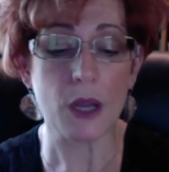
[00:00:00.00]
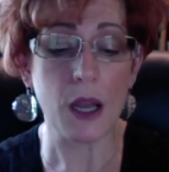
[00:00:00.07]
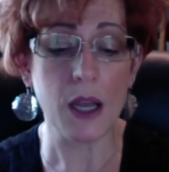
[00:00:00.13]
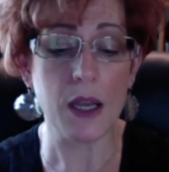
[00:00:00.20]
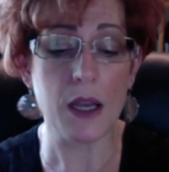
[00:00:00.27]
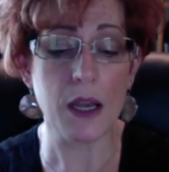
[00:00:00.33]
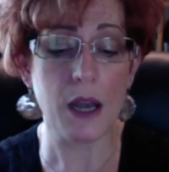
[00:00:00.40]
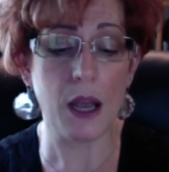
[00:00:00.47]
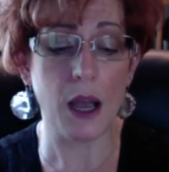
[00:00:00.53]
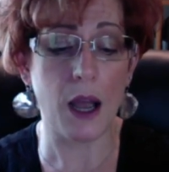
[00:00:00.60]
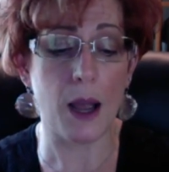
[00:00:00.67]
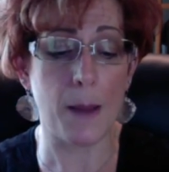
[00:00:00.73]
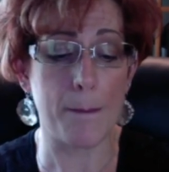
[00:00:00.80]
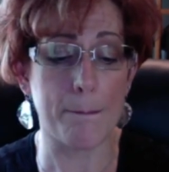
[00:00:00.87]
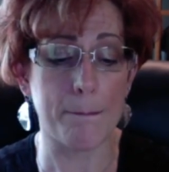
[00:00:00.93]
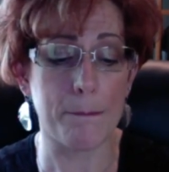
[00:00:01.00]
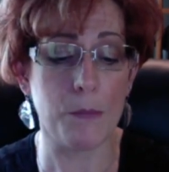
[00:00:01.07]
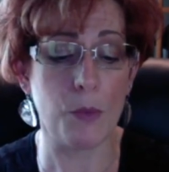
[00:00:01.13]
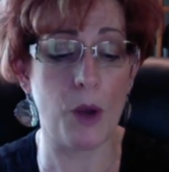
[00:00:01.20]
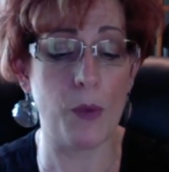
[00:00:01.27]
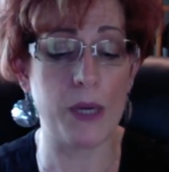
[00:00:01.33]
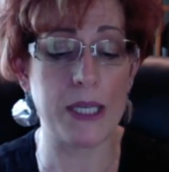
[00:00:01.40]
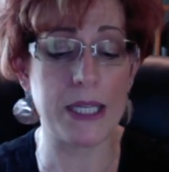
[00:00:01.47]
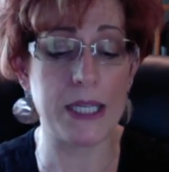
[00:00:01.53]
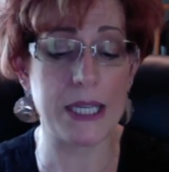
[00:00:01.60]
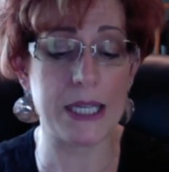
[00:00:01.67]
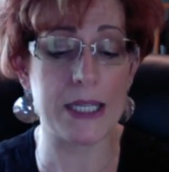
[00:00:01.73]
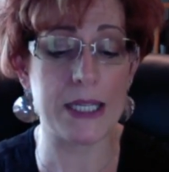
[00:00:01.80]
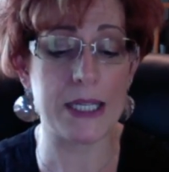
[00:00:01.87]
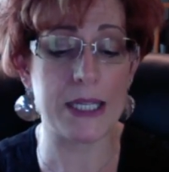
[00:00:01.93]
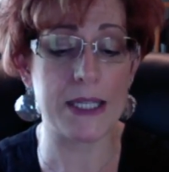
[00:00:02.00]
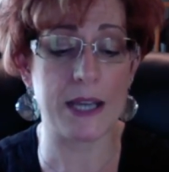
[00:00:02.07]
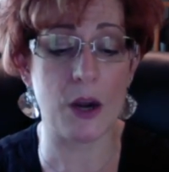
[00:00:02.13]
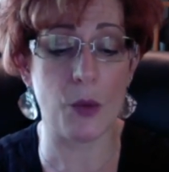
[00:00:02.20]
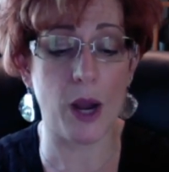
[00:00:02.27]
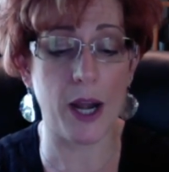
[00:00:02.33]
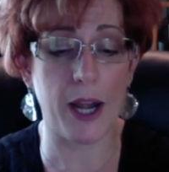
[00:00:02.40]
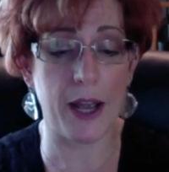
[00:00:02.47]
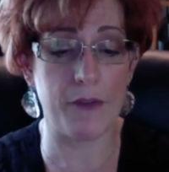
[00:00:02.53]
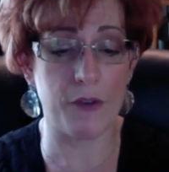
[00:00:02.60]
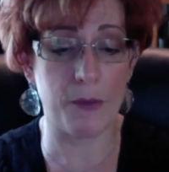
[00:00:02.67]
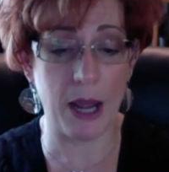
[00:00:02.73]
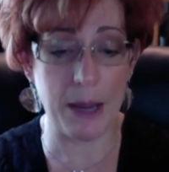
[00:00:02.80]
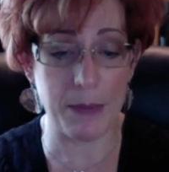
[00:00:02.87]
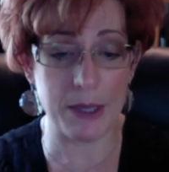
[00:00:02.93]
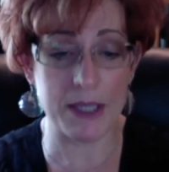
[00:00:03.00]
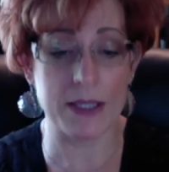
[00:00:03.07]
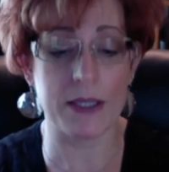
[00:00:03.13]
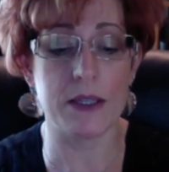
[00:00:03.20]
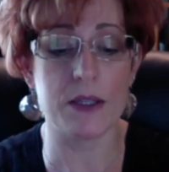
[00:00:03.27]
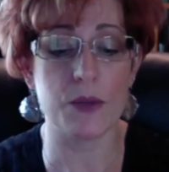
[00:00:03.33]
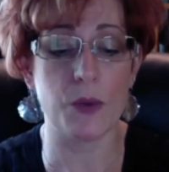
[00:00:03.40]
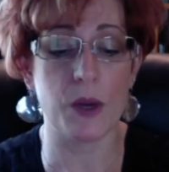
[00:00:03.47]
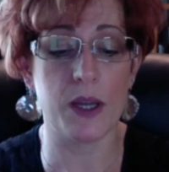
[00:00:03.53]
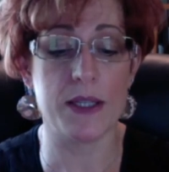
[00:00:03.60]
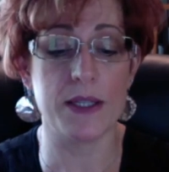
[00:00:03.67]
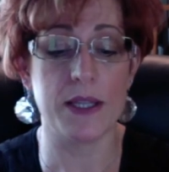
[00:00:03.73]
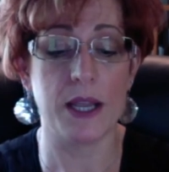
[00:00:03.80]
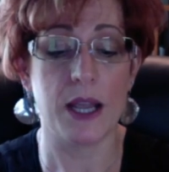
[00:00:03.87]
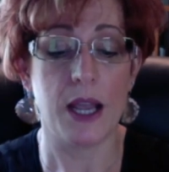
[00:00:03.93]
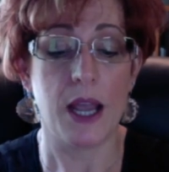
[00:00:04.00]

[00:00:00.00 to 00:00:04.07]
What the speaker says: And what we did inside of YNAB for my business was,